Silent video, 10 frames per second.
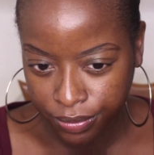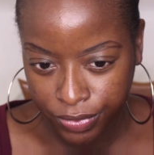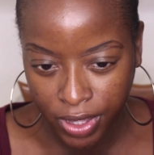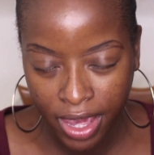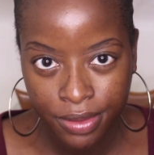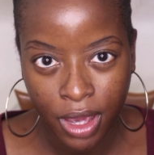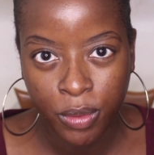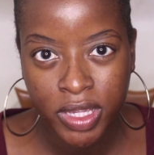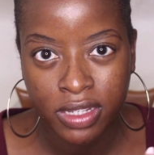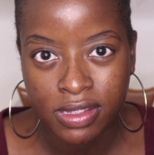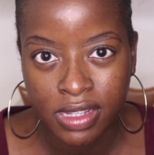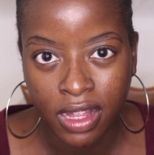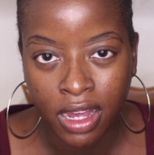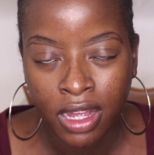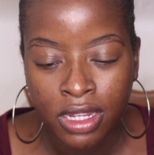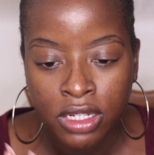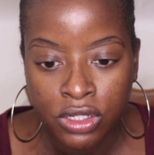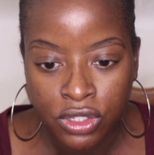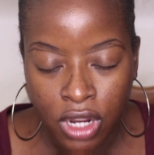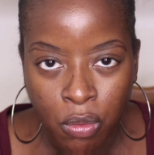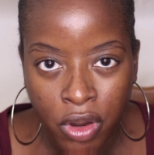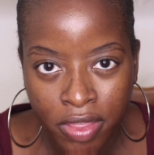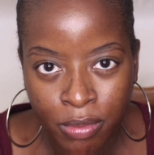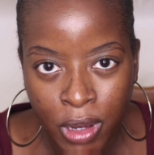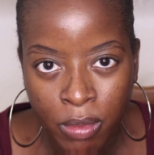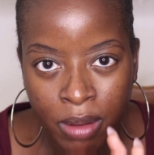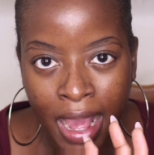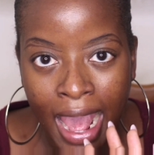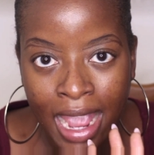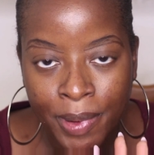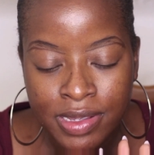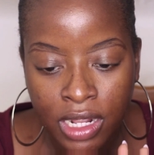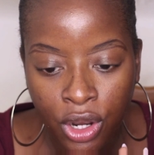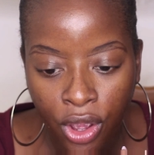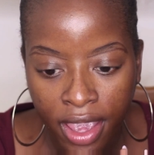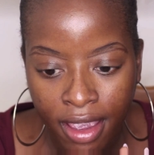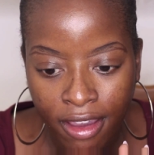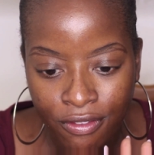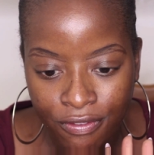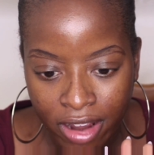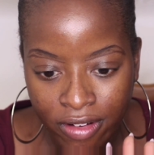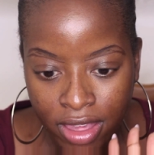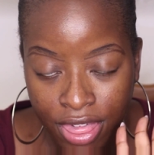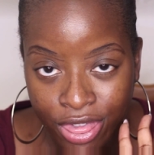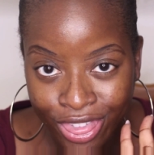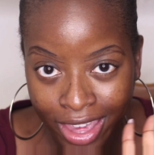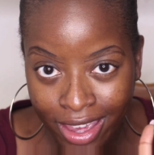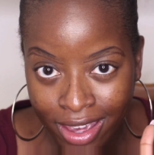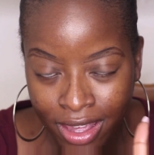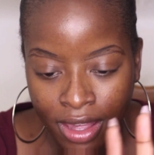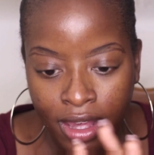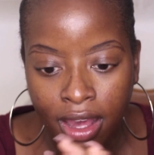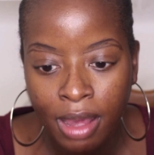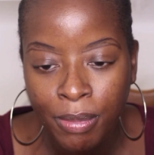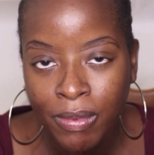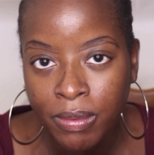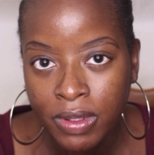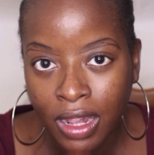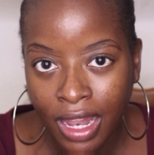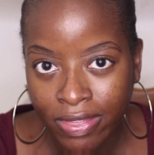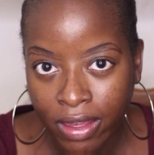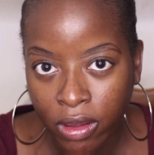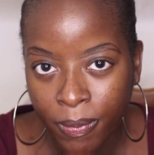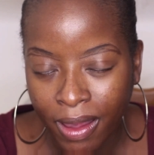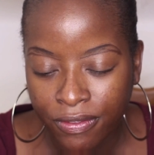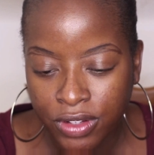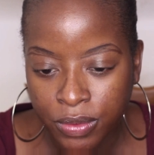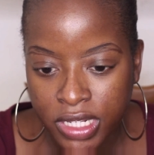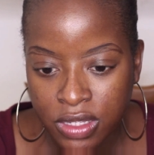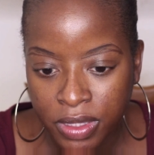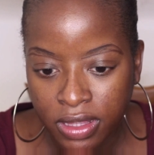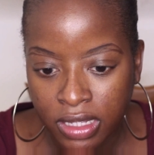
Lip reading: Okay, I hope you can see that. Don't worry at the moment, my eyebrows are looking very thick, but we will clean that up afterwards with the